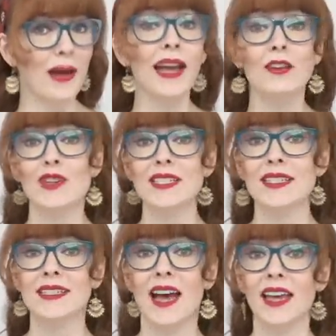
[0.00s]
MAC
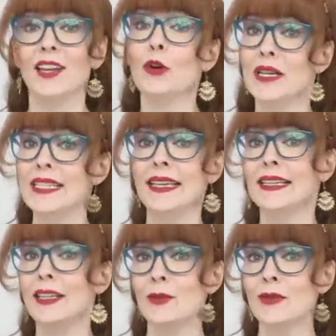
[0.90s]
addresses are
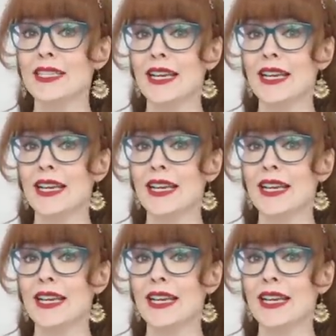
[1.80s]
increasingly used